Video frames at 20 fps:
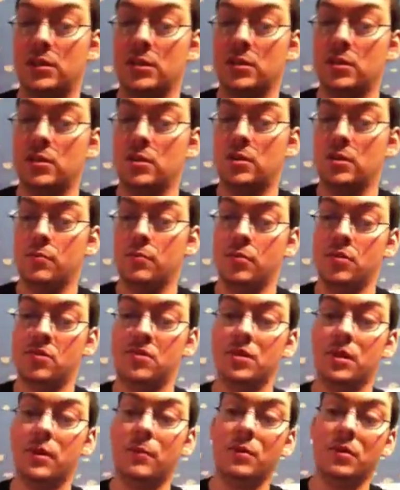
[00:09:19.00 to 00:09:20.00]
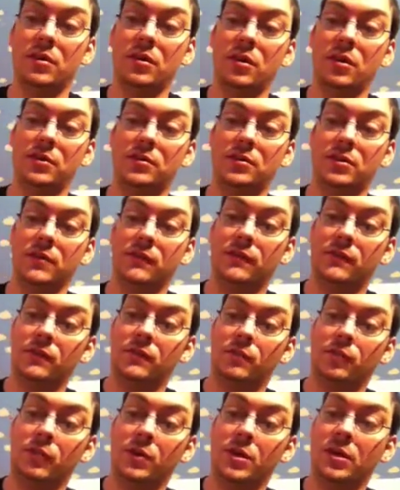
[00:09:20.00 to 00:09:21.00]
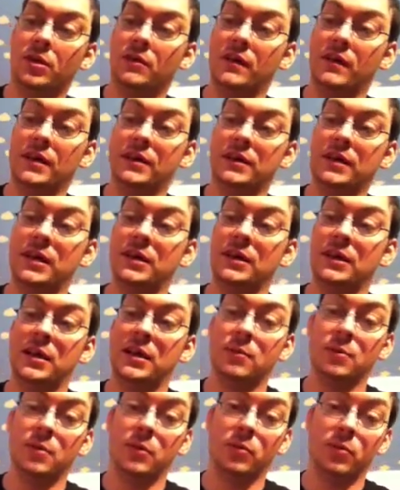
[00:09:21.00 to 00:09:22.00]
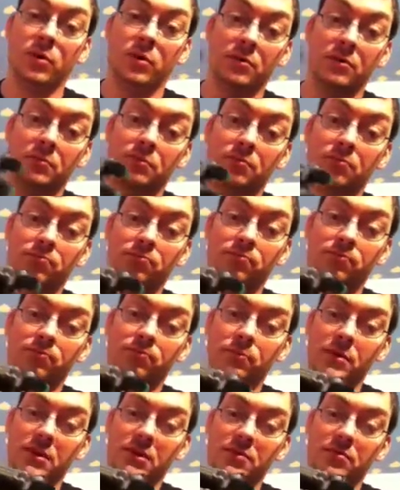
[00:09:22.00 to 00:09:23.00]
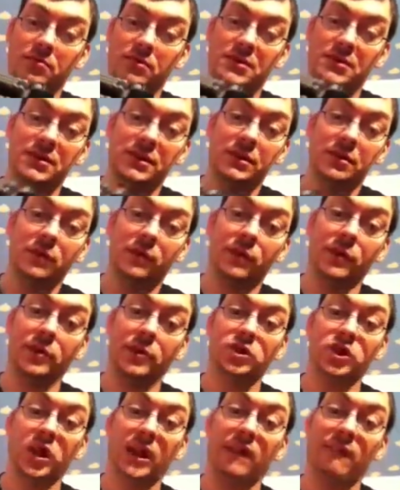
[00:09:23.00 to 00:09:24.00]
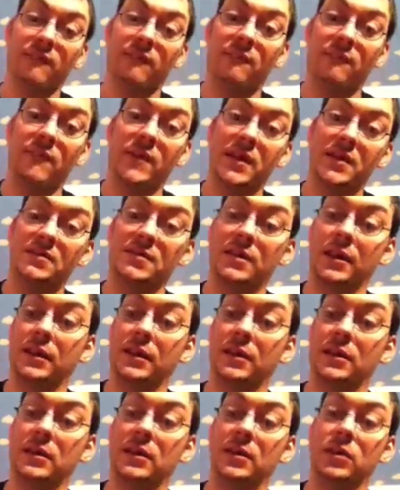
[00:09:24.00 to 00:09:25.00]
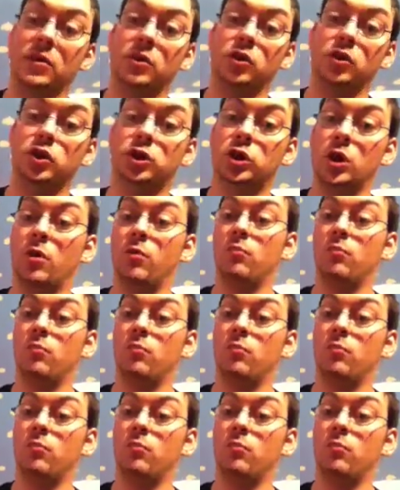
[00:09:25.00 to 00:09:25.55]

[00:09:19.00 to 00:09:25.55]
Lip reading: Personally, I would like to, we could have gotten the gimmick where it basically slid over a giant disc like it did in the show.